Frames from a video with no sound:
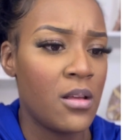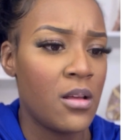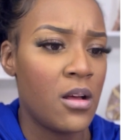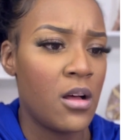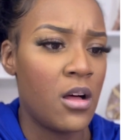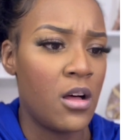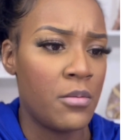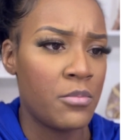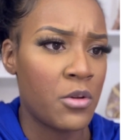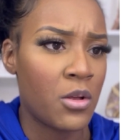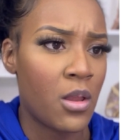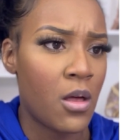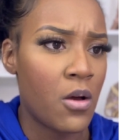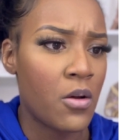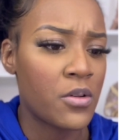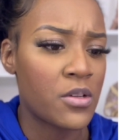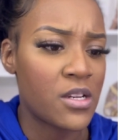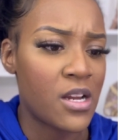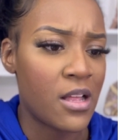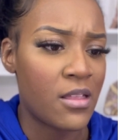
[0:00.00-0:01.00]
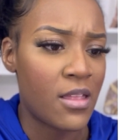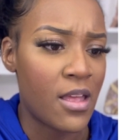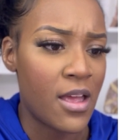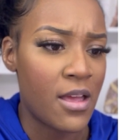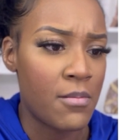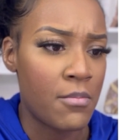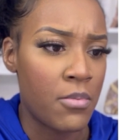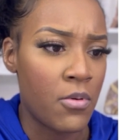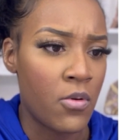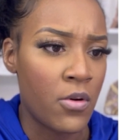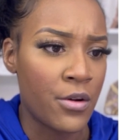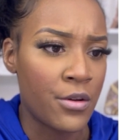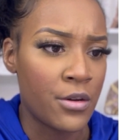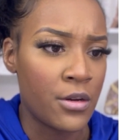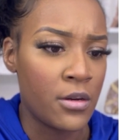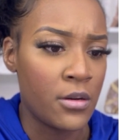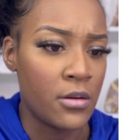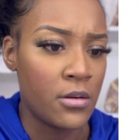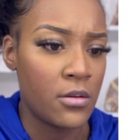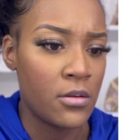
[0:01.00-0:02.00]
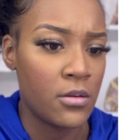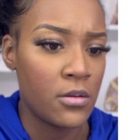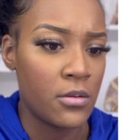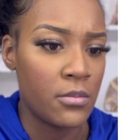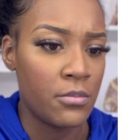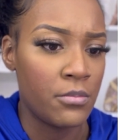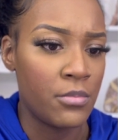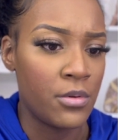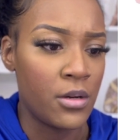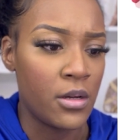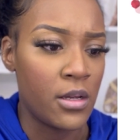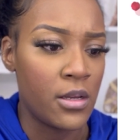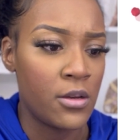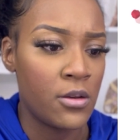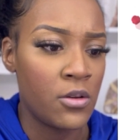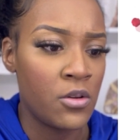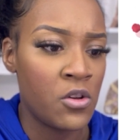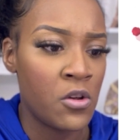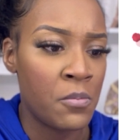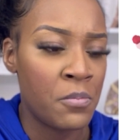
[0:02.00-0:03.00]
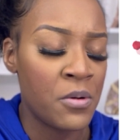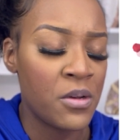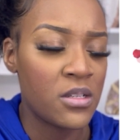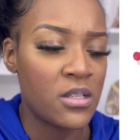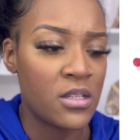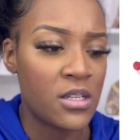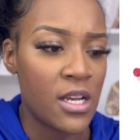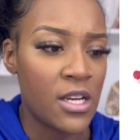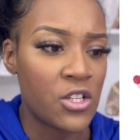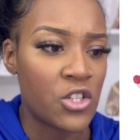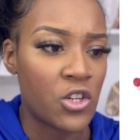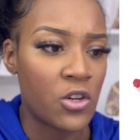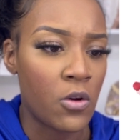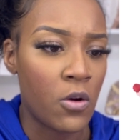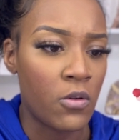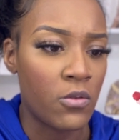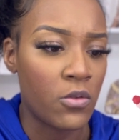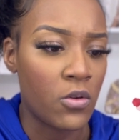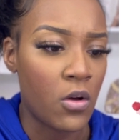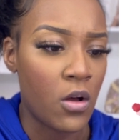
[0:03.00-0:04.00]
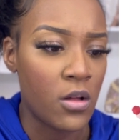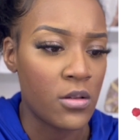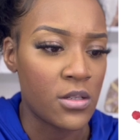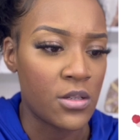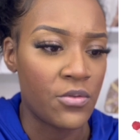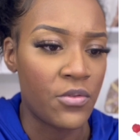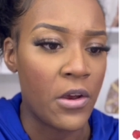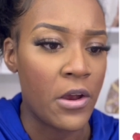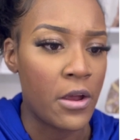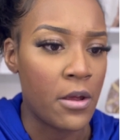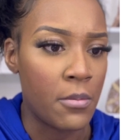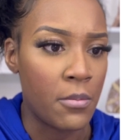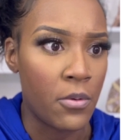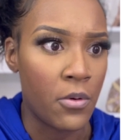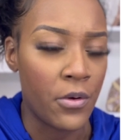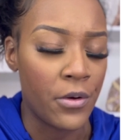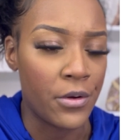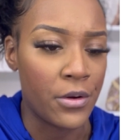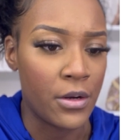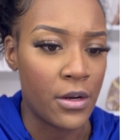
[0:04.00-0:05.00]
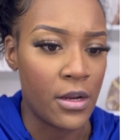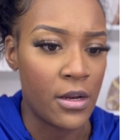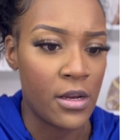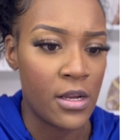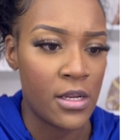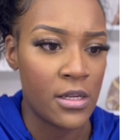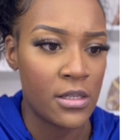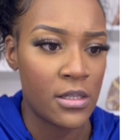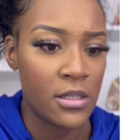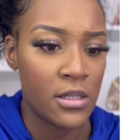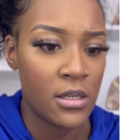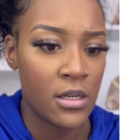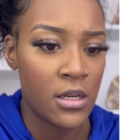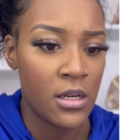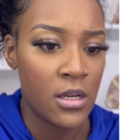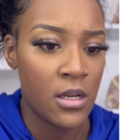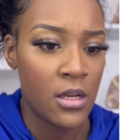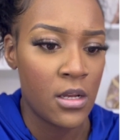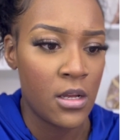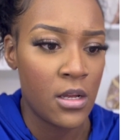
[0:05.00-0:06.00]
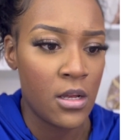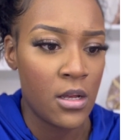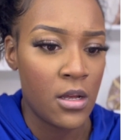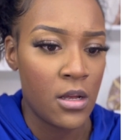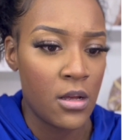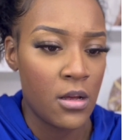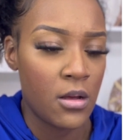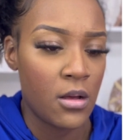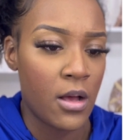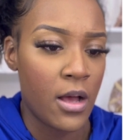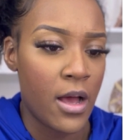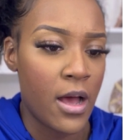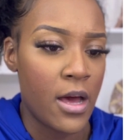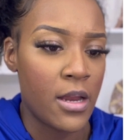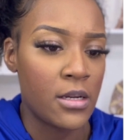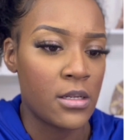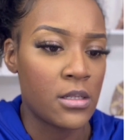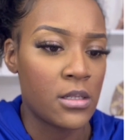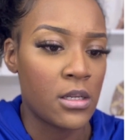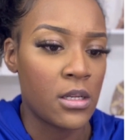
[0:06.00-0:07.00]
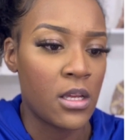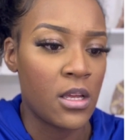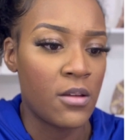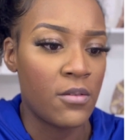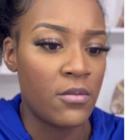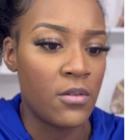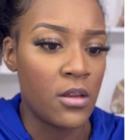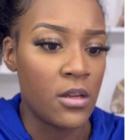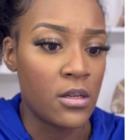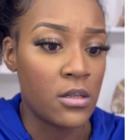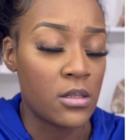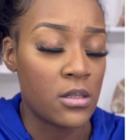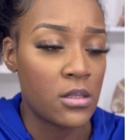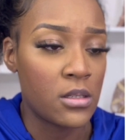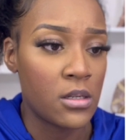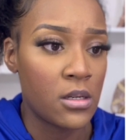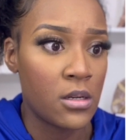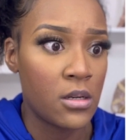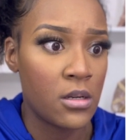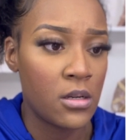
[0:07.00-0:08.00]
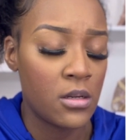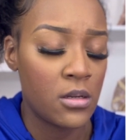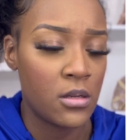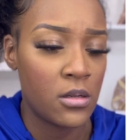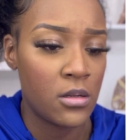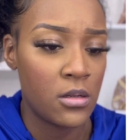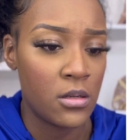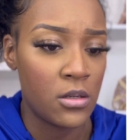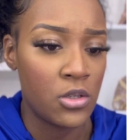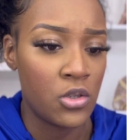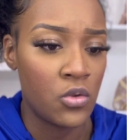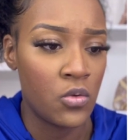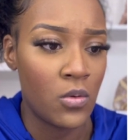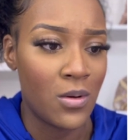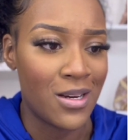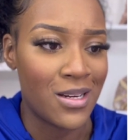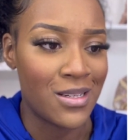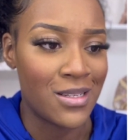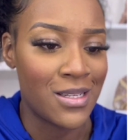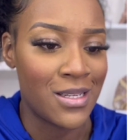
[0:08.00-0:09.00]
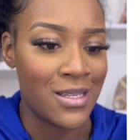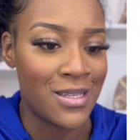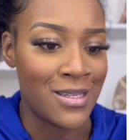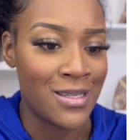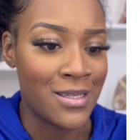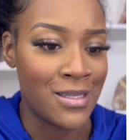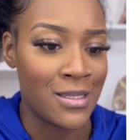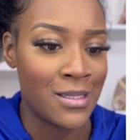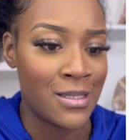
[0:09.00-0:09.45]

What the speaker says: Your logo is not that important, but your presentation overall is very important. And this, I honestly give this a 2 out of 10.